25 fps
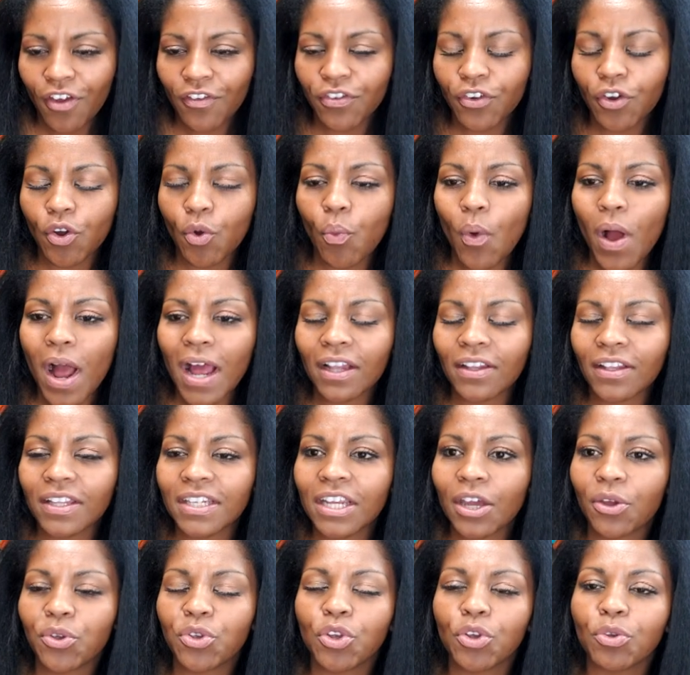for a while, and
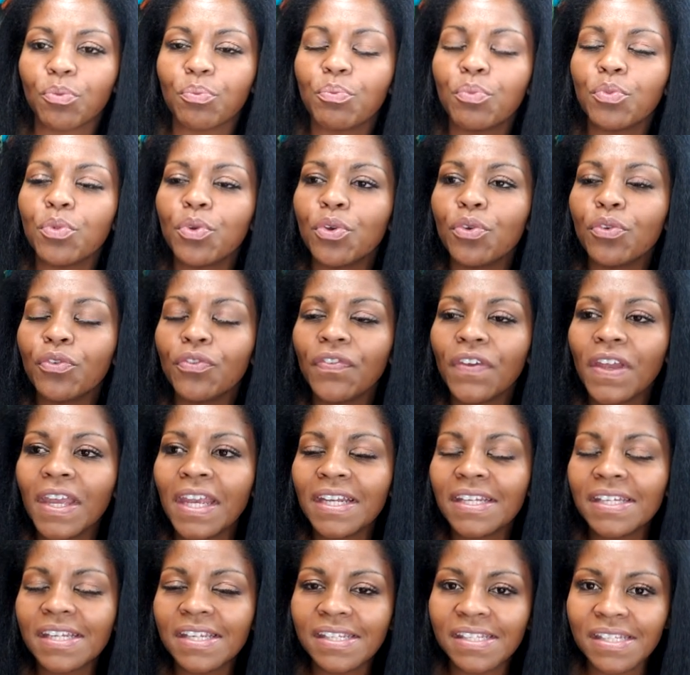now you're
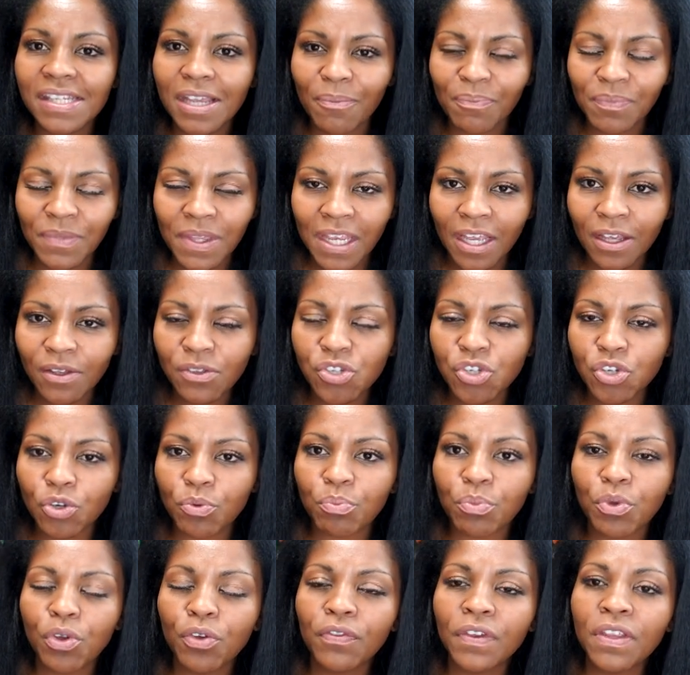moving to something else. You're
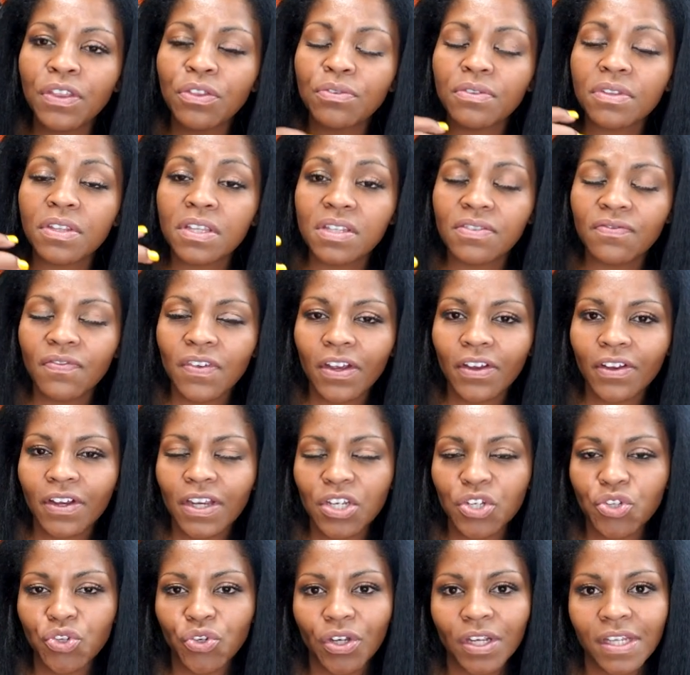moving through this
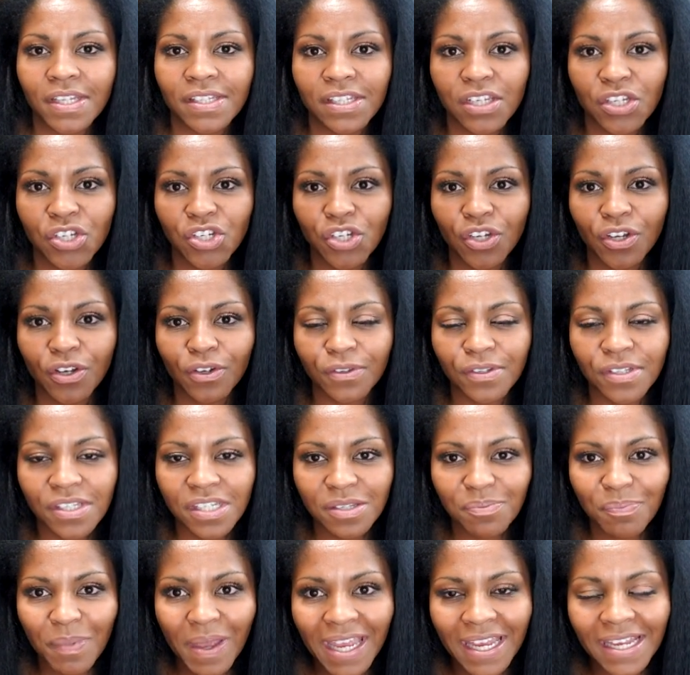very transitional
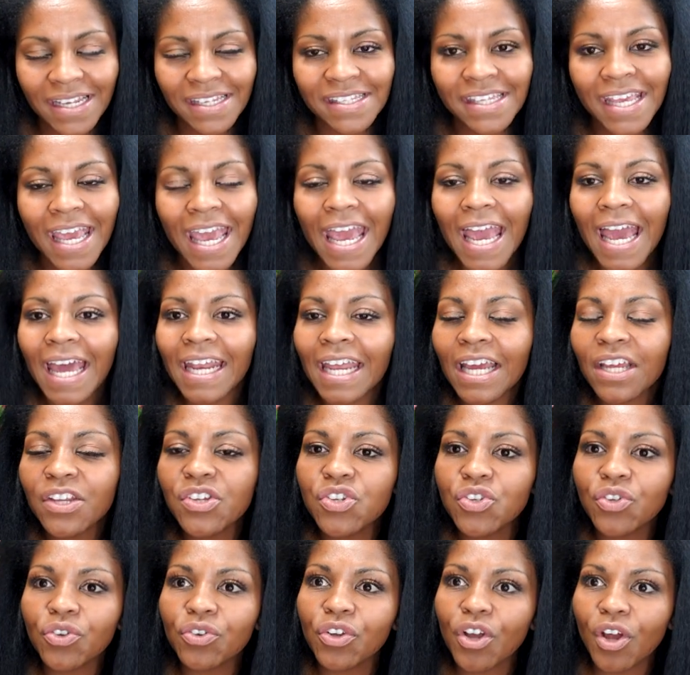space. And
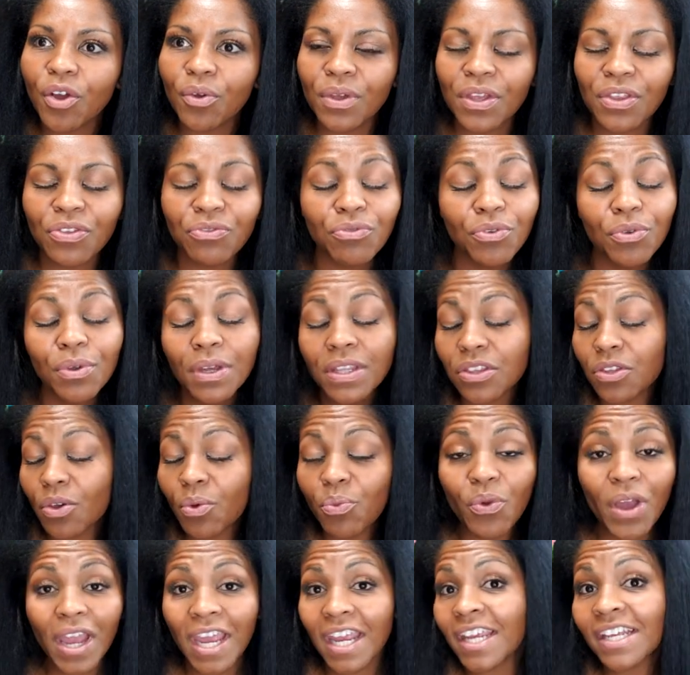as you're going through it, the
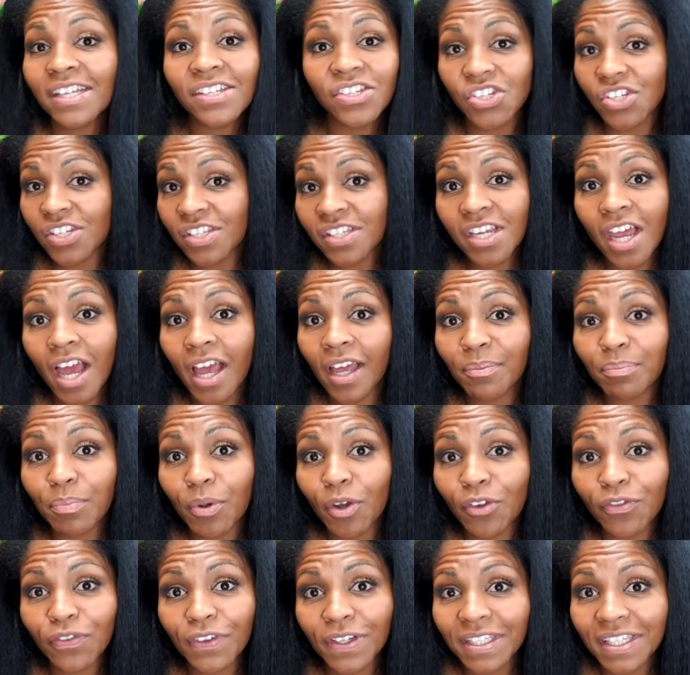way is just not
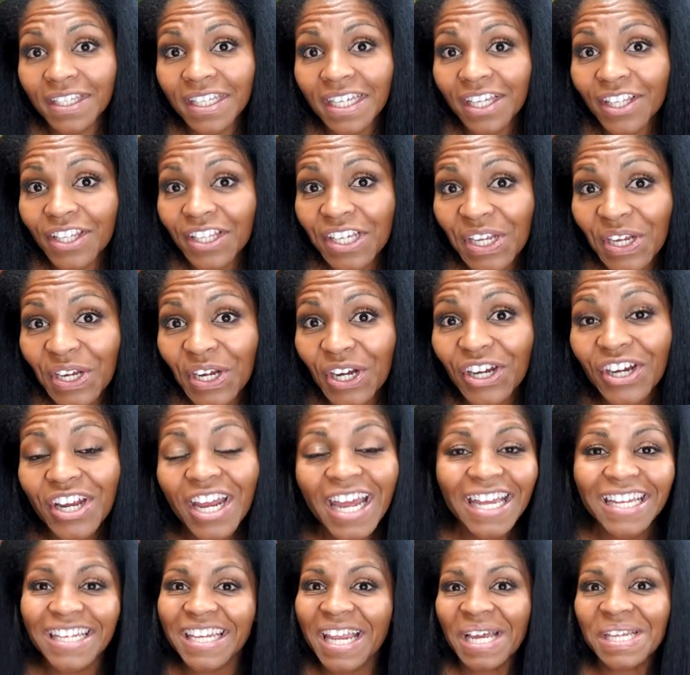perfectly clear.
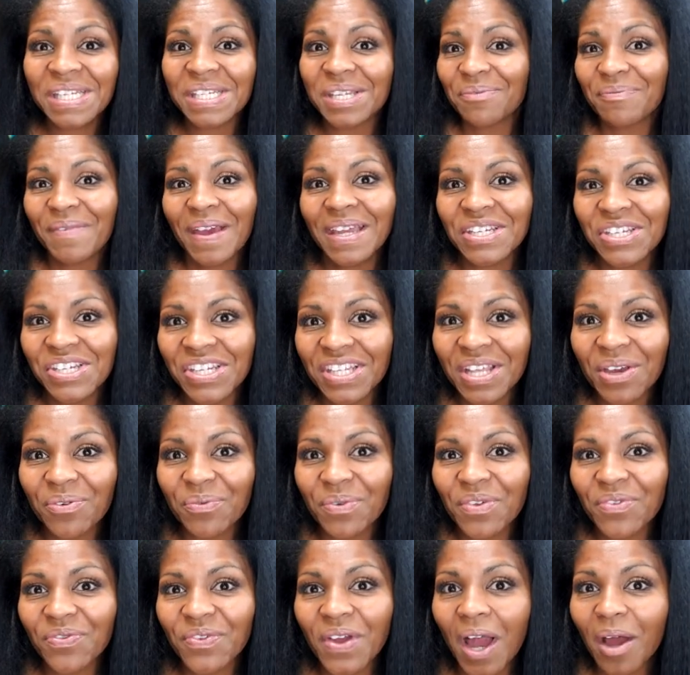Not to mention that
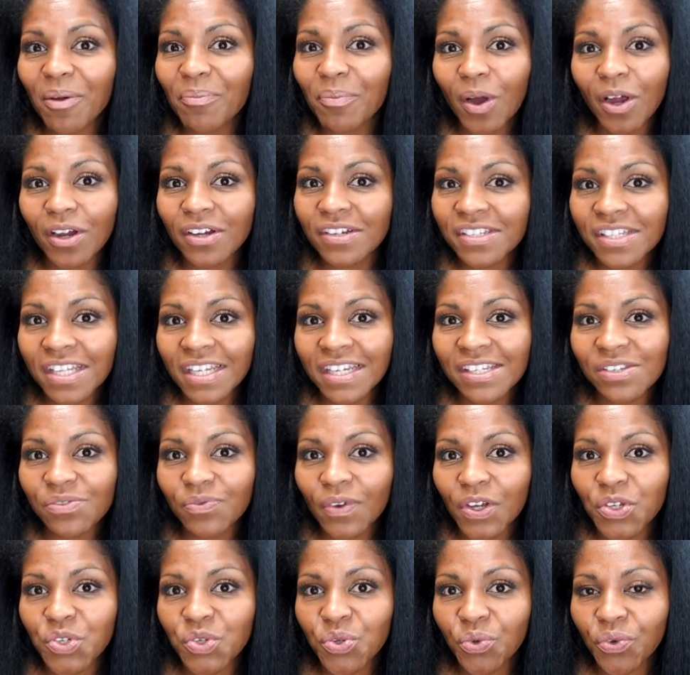we've got Mars that is
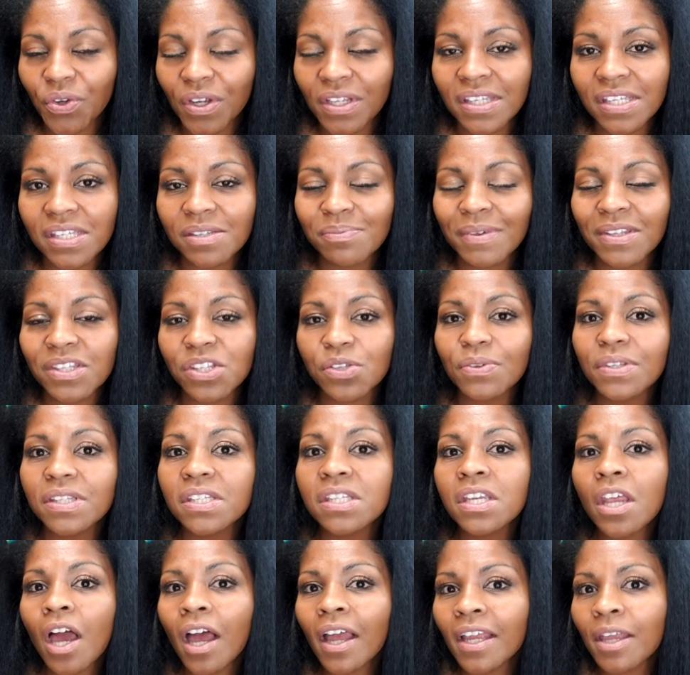retrograde this month, so
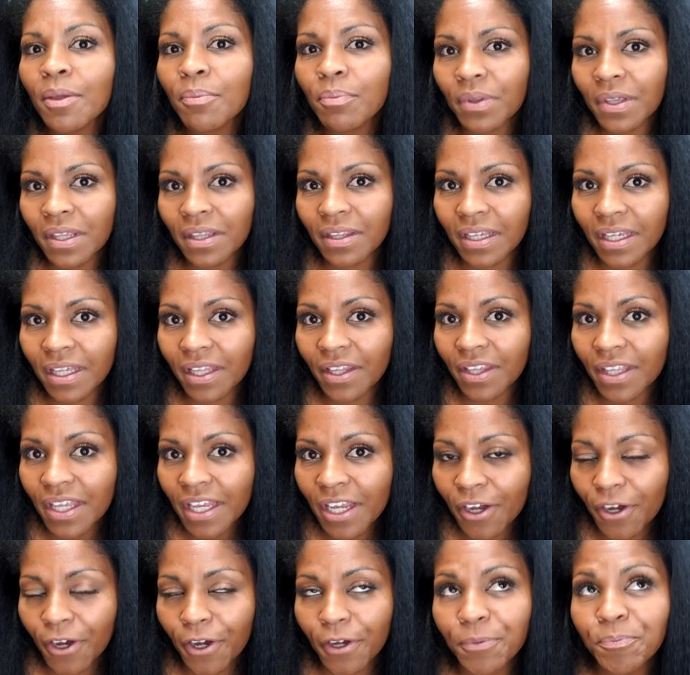it's not completely
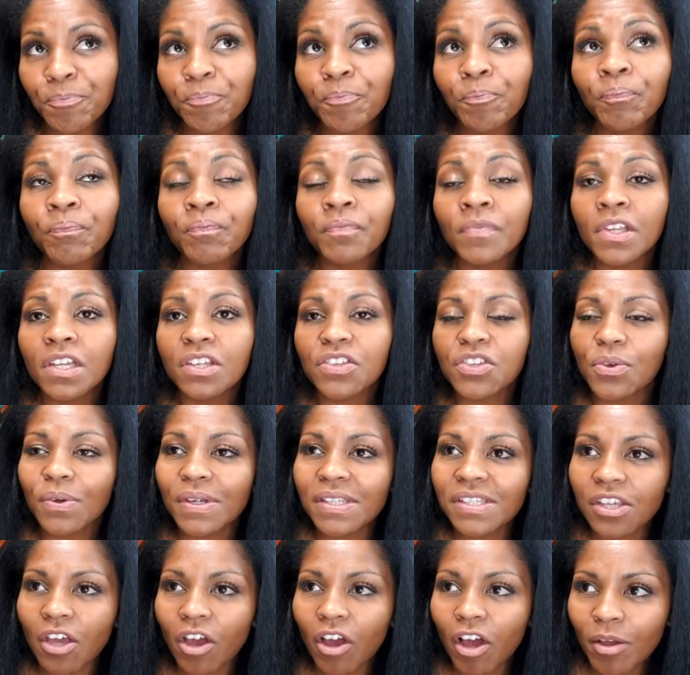clear. So
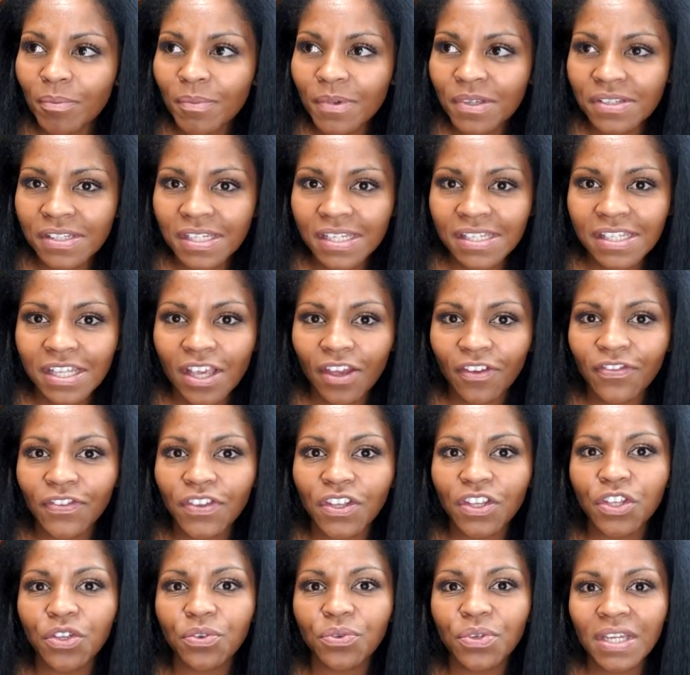it's almost as if
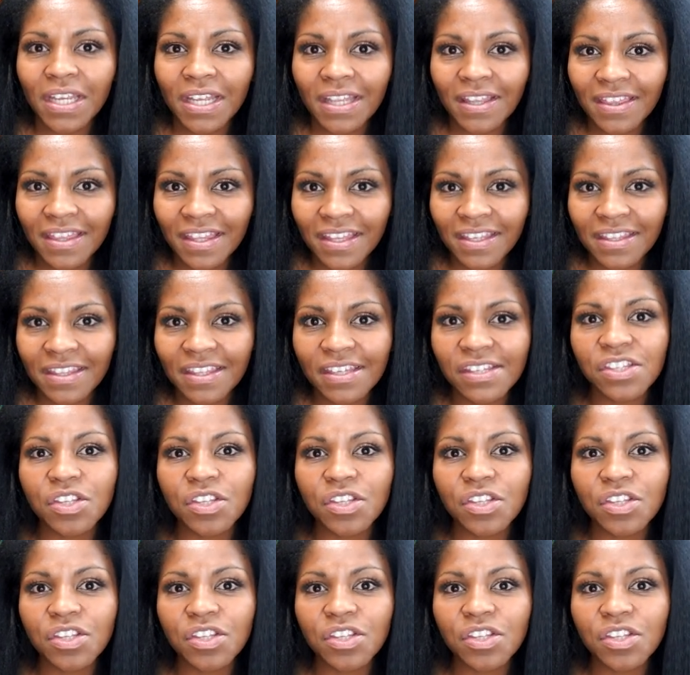you need the, the